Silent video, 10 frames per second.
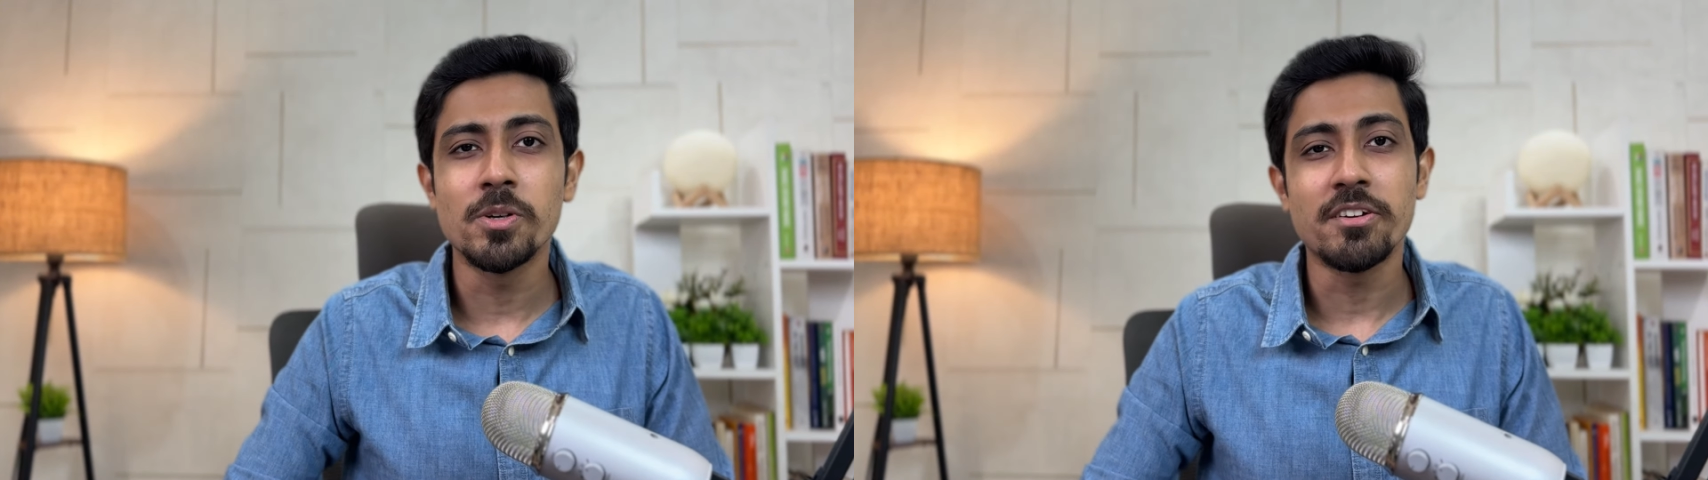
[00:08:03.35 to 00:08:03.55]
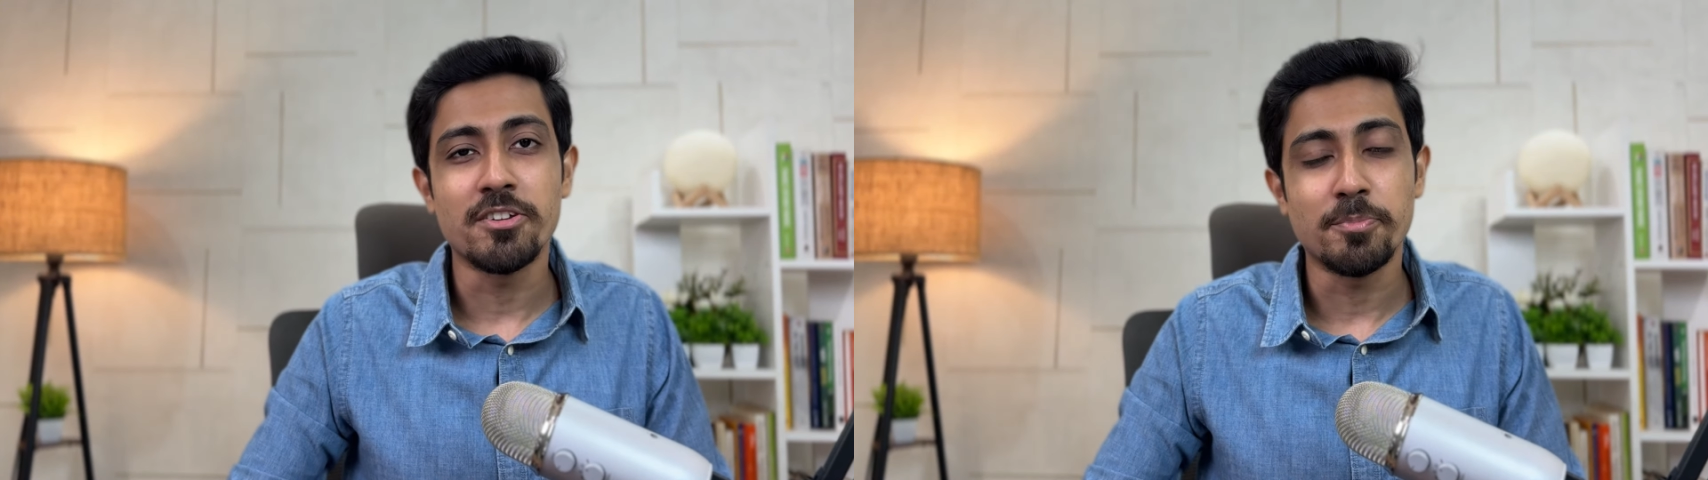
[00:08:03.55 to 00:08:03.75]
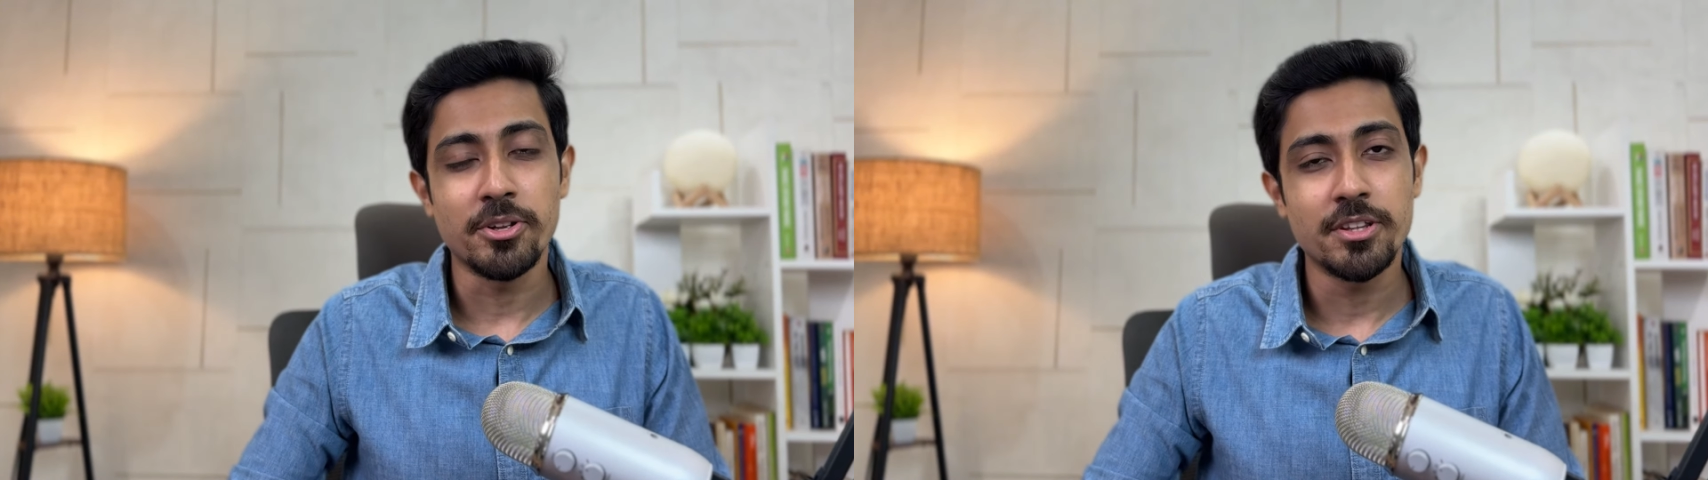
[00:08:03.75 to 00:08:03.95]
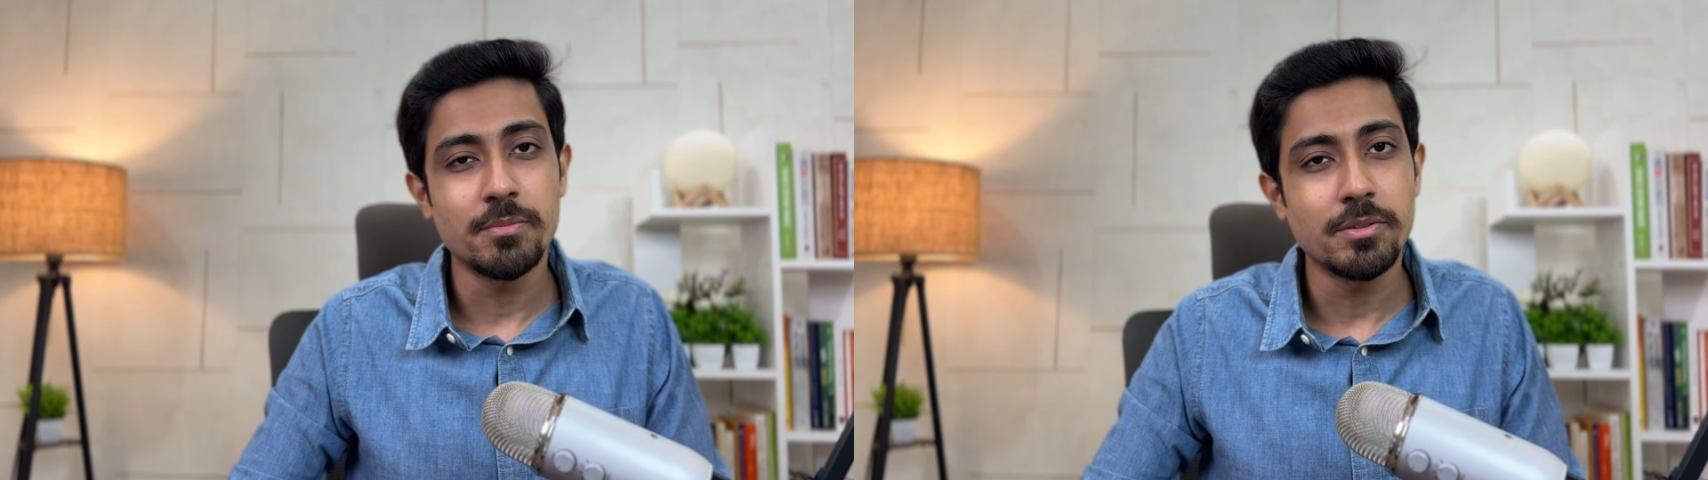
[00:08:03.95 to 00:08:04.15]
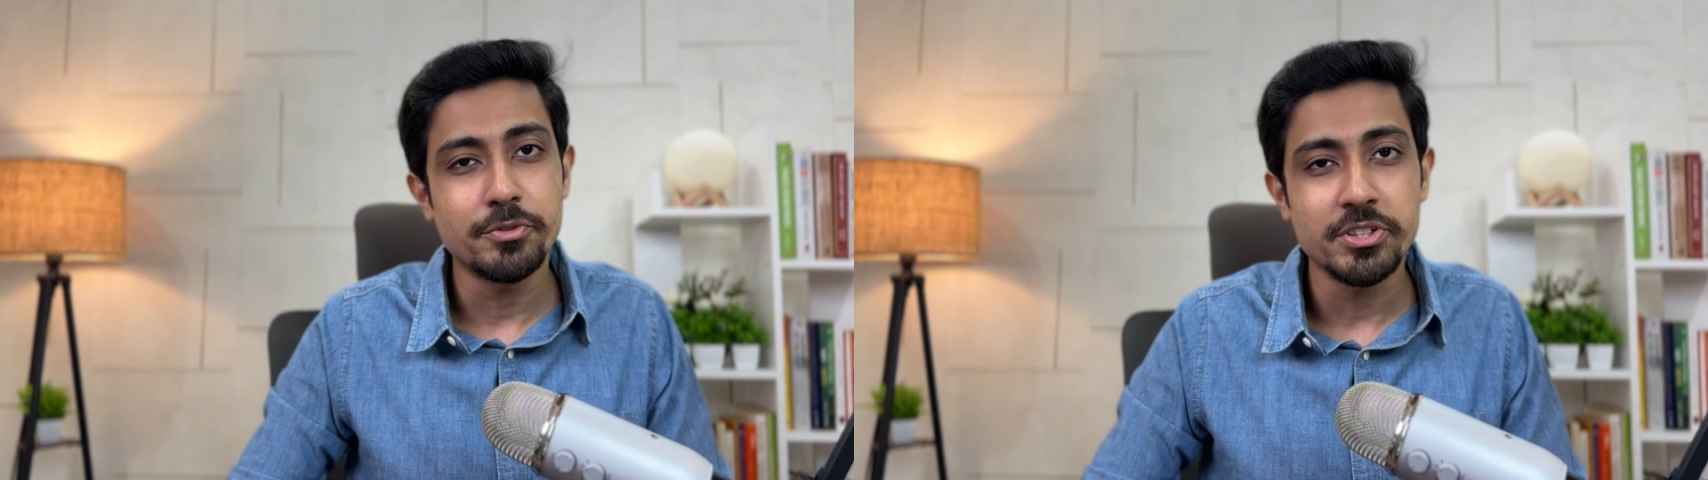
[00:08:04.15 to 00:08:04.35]

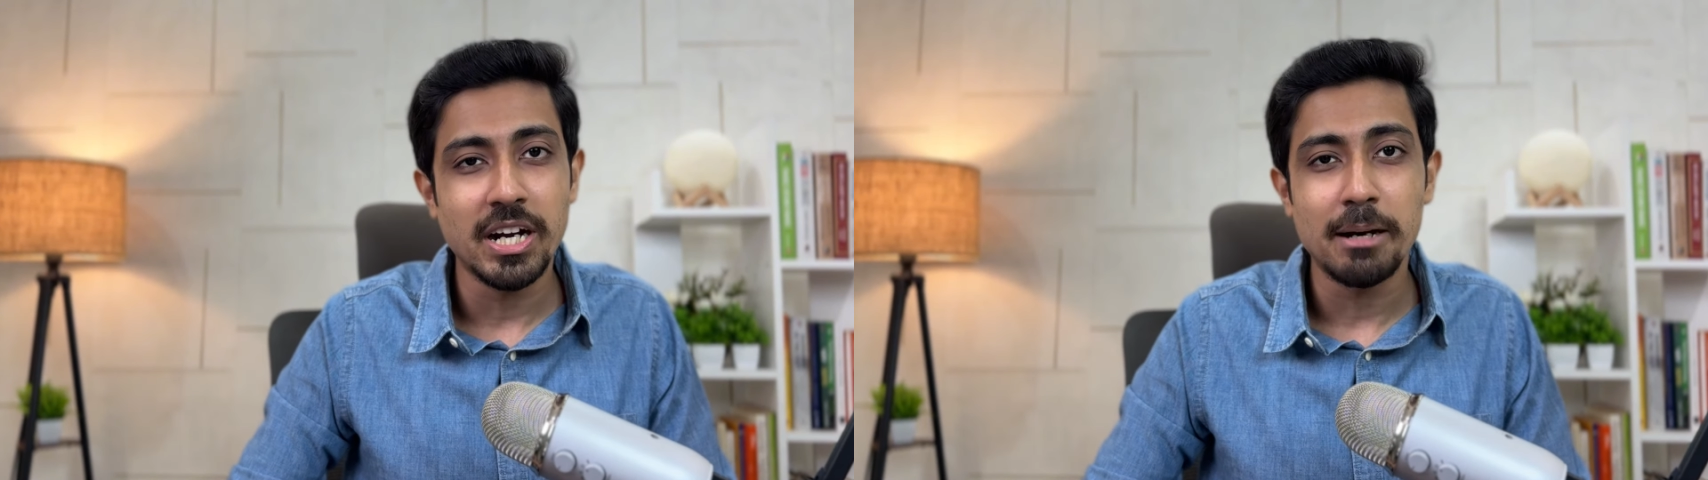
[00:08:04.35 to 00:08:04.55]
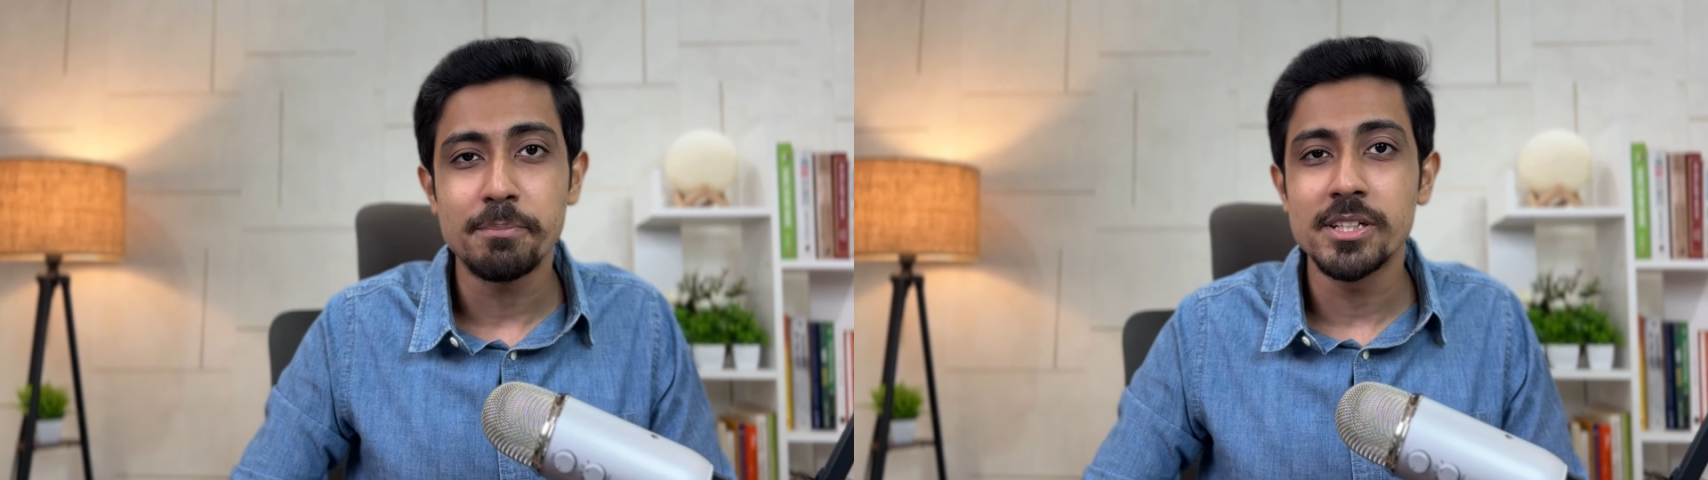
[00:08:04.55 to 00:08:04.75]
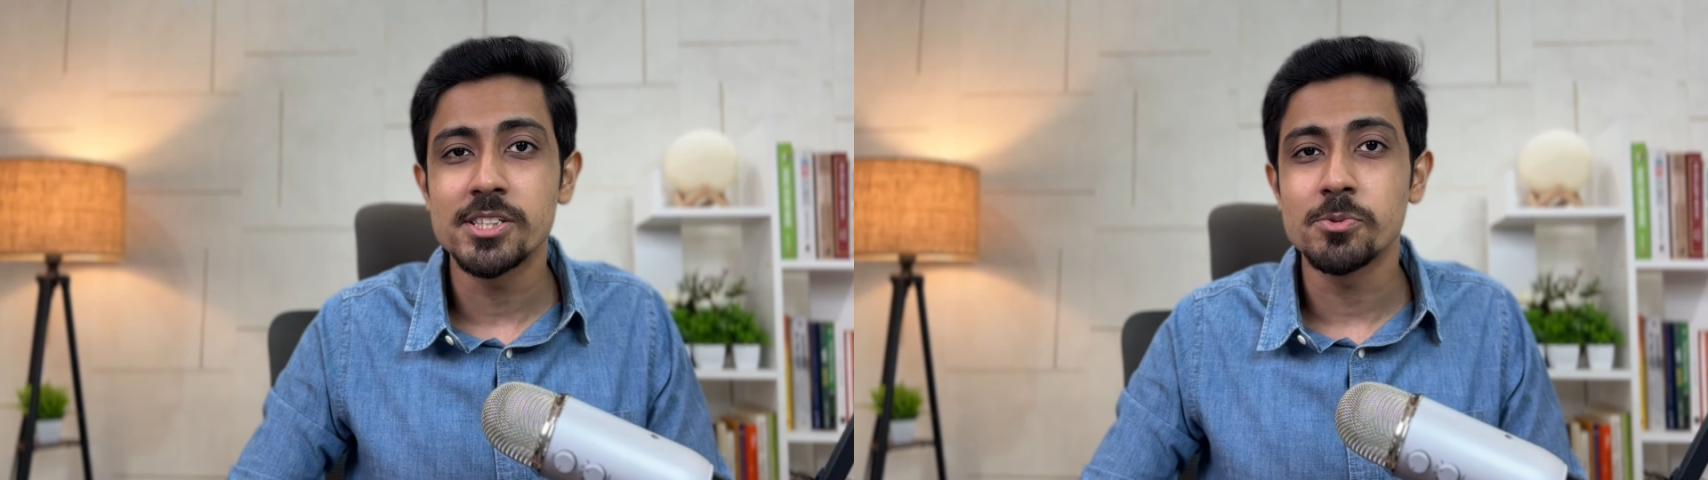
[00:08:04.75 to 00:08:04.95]
responsible for your happiness,